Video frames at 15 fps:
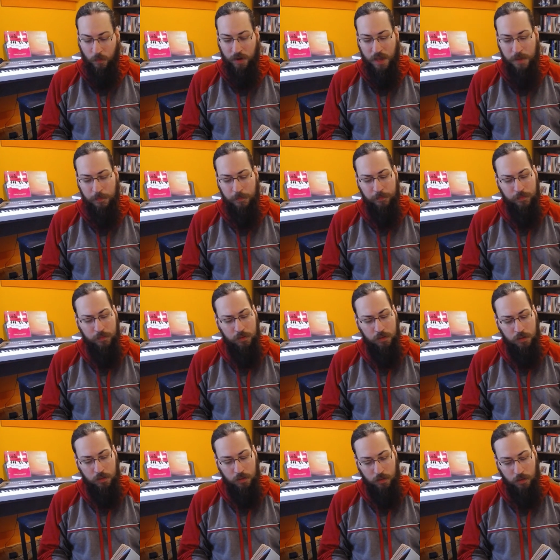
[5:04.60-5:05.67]
When I'm,
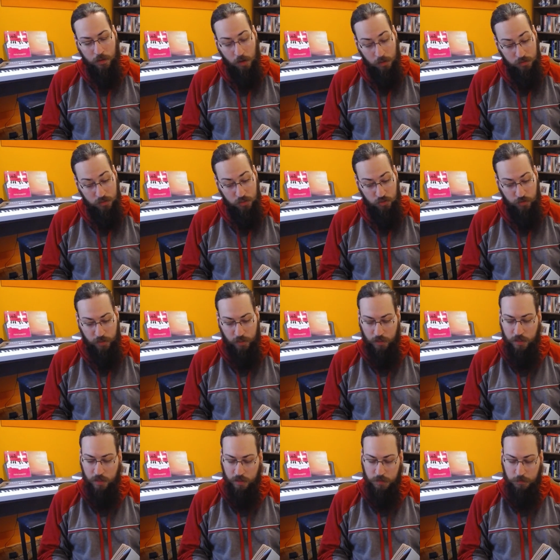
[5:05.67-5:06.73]

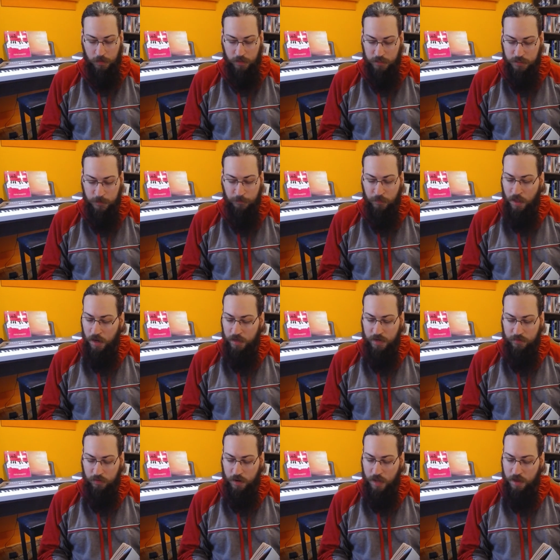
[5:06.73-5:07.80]
concentrating, he explained, I
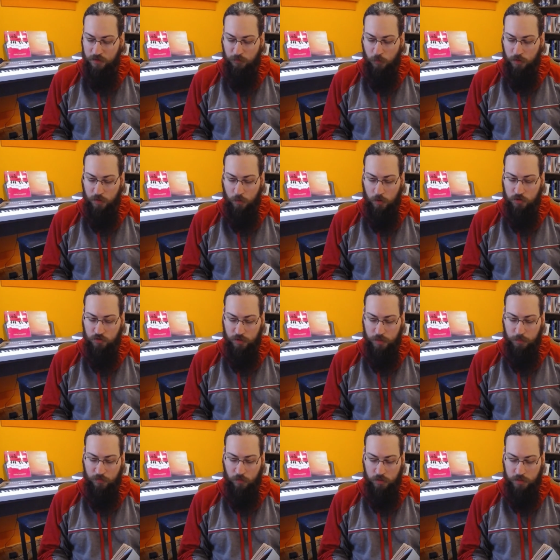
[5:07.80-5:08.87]
never have more than one
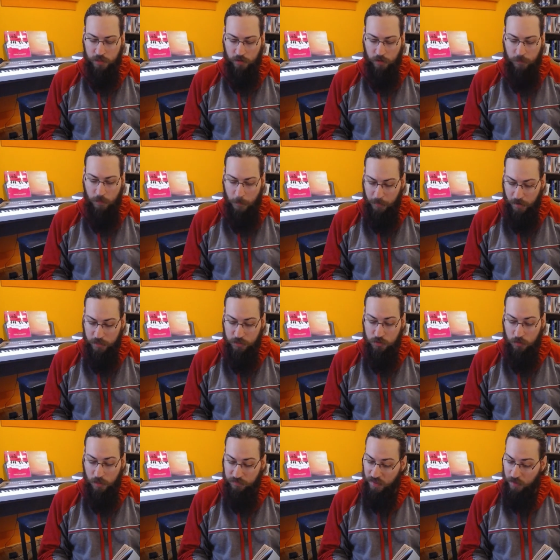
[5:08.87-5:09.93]
drink before dinner, but I
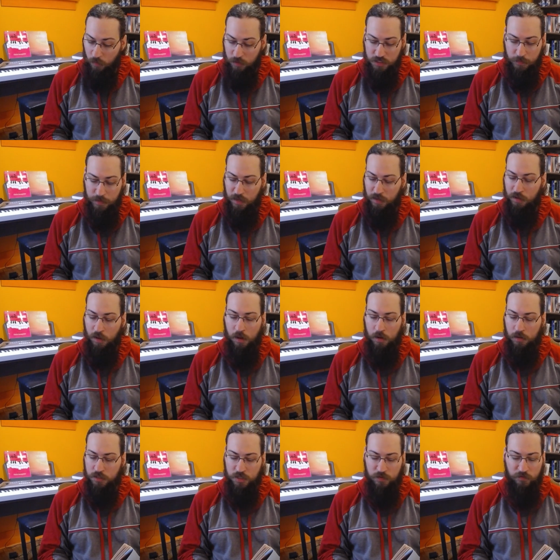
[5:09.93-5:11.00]
do like that one to be
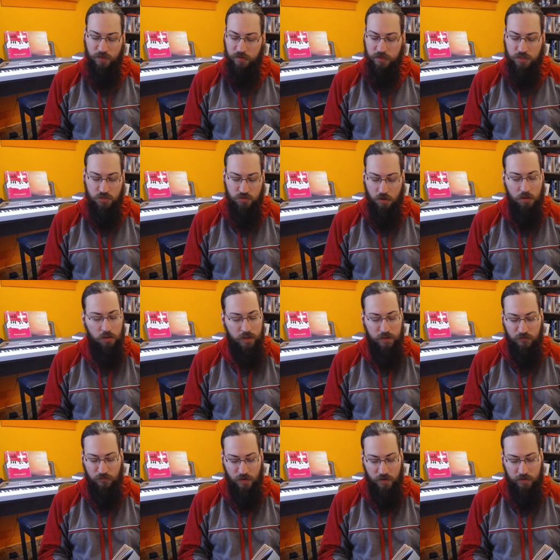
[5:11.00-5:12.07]
large and very strong
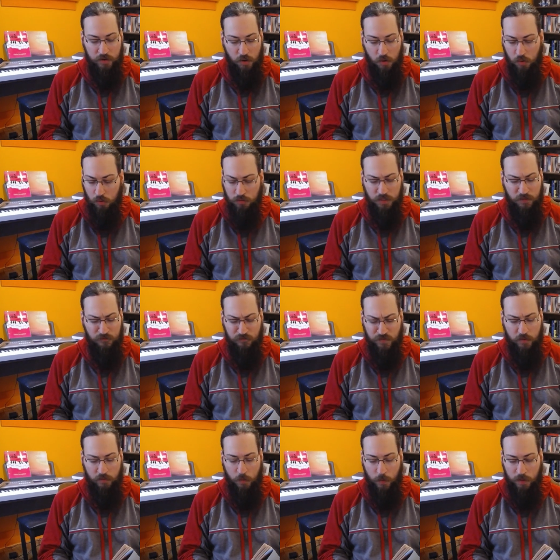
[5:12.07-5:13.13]
and very cold and
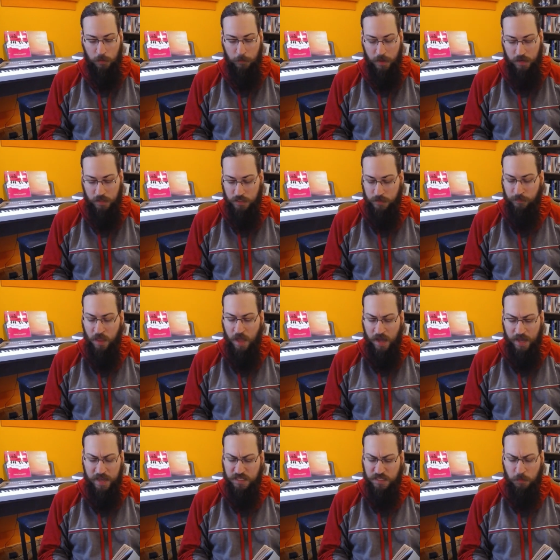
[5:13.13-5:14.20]
very well made.
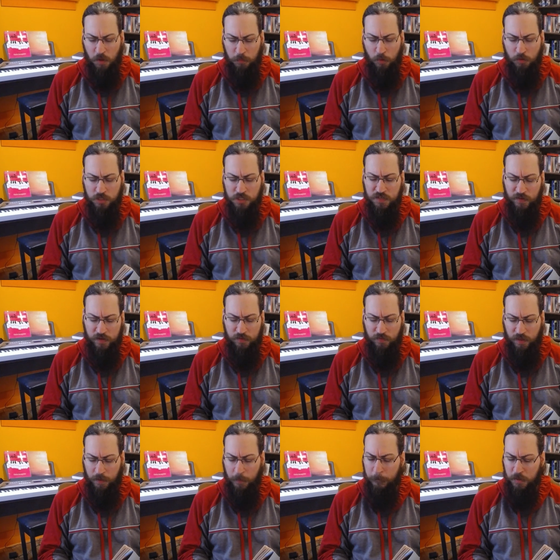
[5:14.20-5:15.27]
I hate small portions of
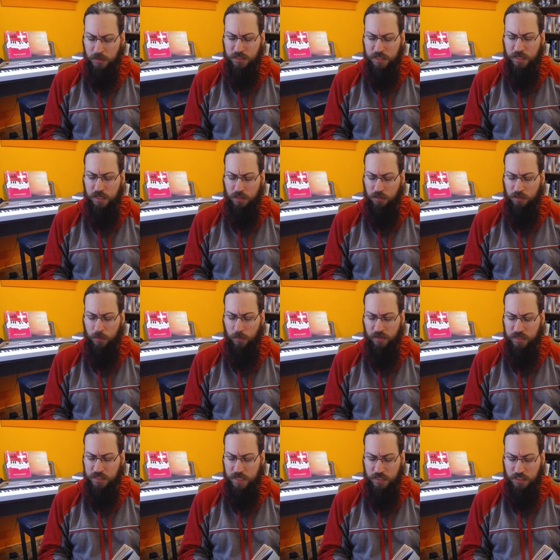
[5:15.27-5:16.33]
anything, particularly when
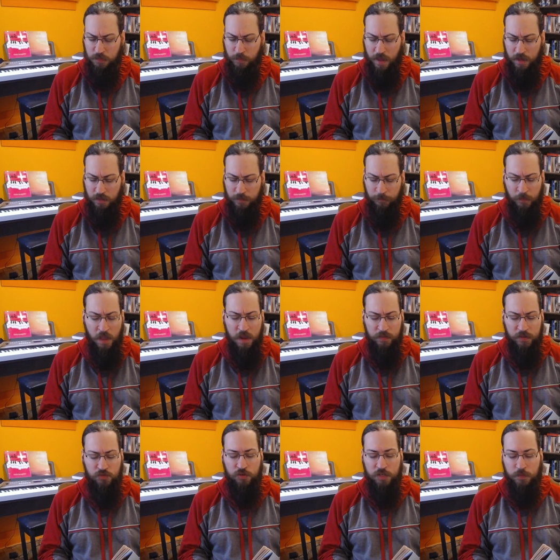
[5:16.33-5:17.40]
they taste bad.
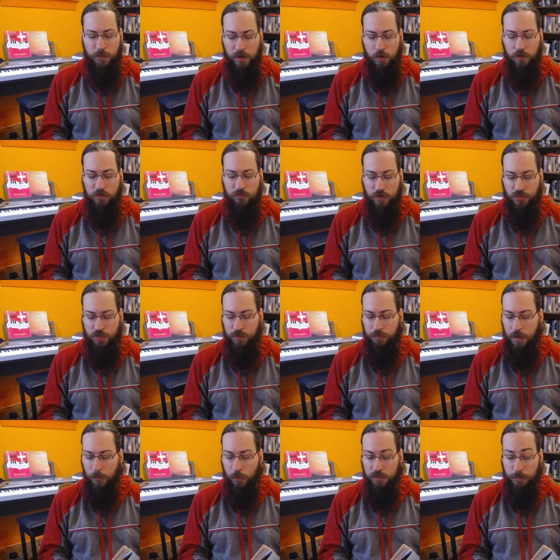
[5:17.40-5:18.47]
This drink's my own invention.
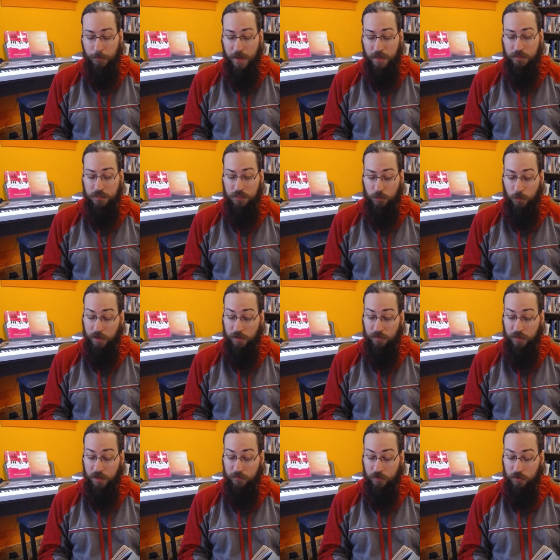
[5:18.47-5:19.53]
I'm going to patent it when I
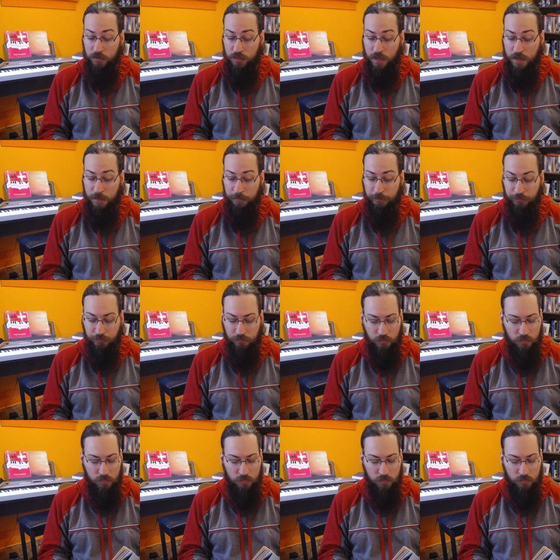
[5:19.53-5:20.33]
can think of a good name.